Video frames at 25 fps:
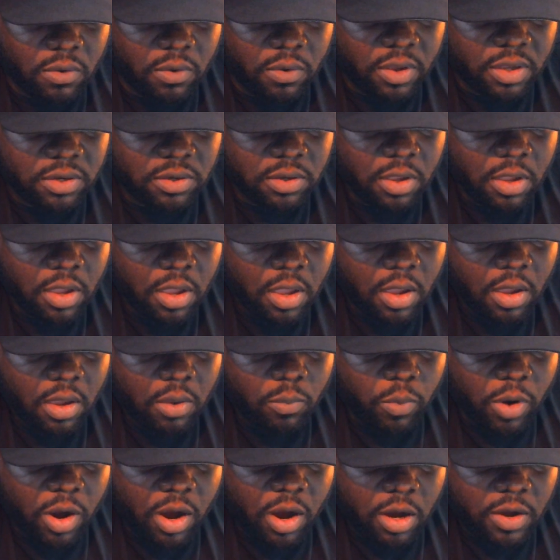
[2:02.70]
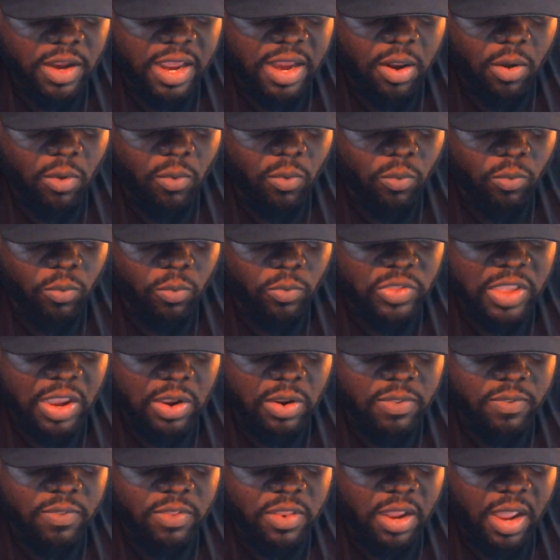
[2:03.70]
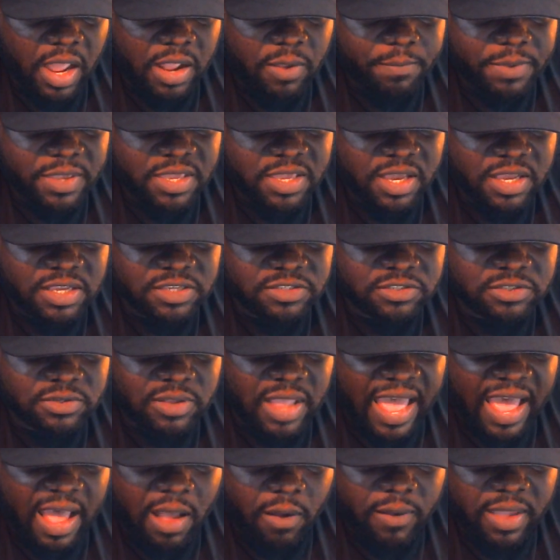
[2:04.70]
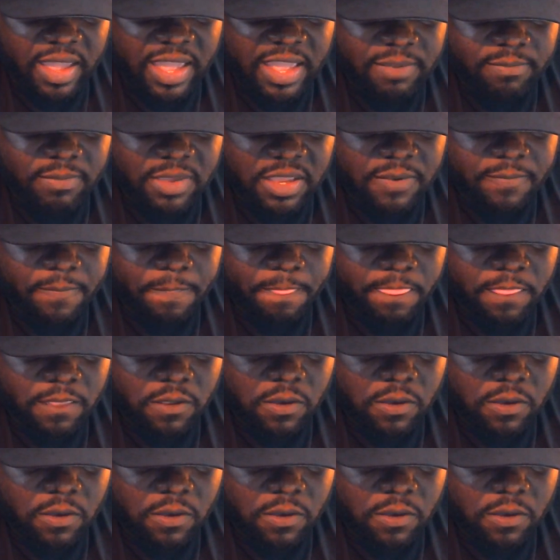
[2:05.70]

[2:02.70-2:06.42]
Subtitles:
on where they don't, like, because Al Haymon,